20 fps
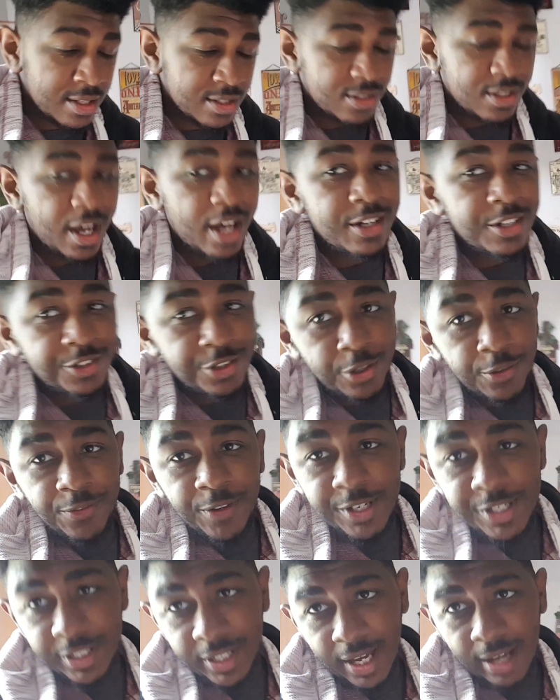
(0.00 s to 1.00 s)
So not a
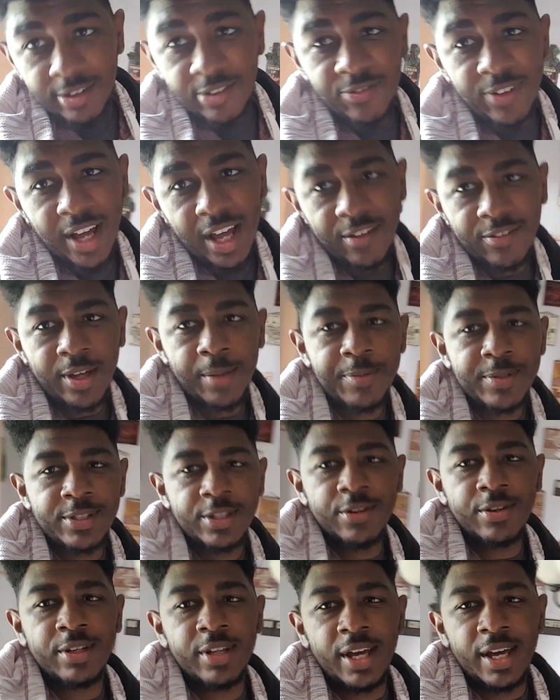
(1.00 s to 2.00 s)
true fishing after five
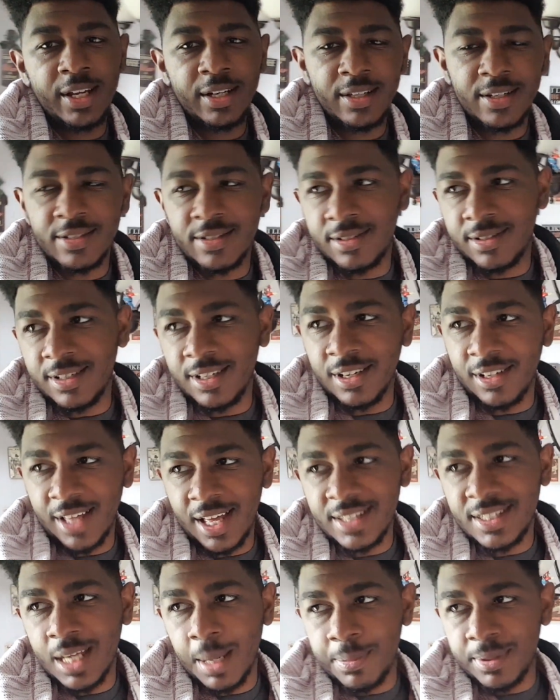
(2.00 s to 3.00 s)
episode yet, cause you
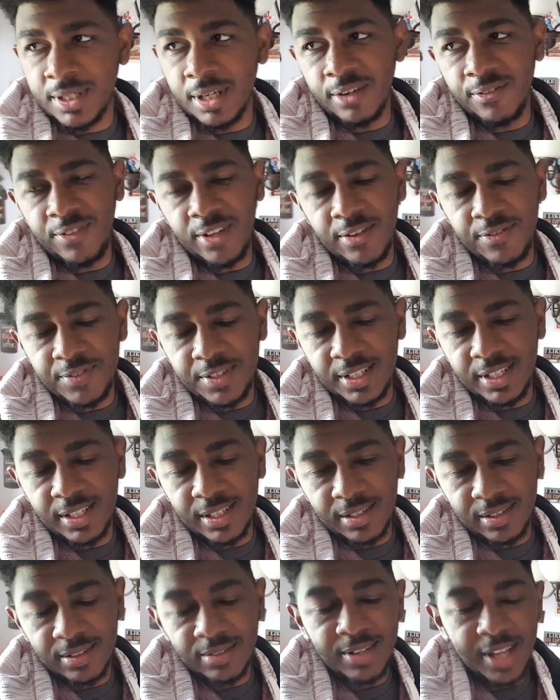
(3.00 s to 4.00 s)
know, that's episode
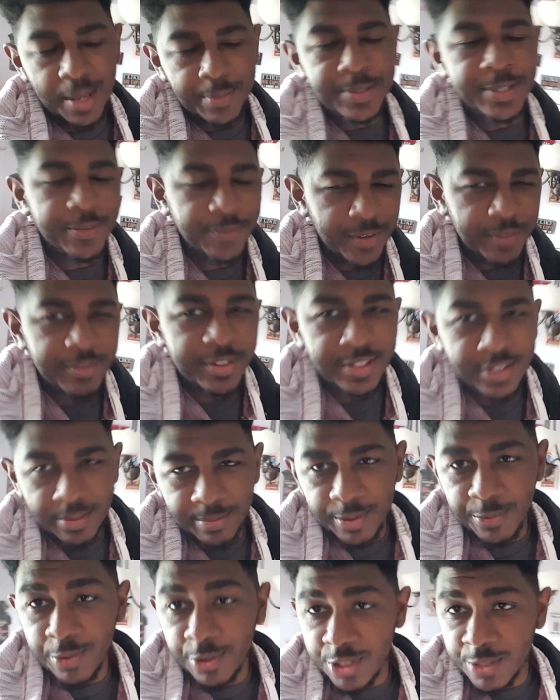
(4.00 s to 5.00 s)
50 and episode 50
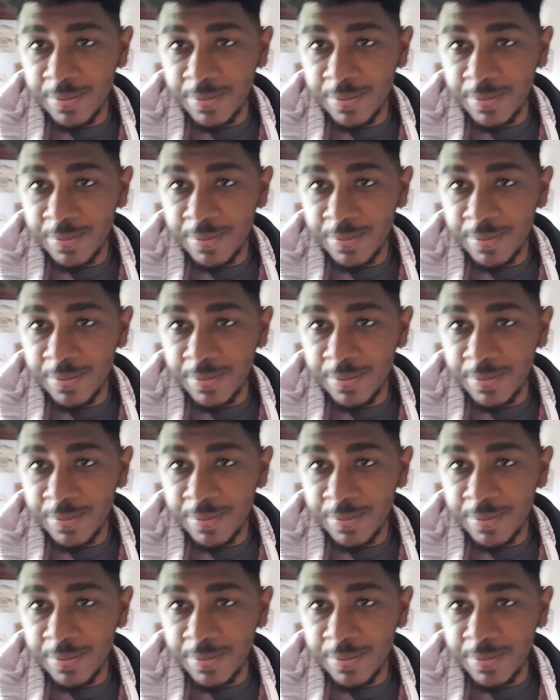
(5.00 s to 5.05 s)
is gonna be real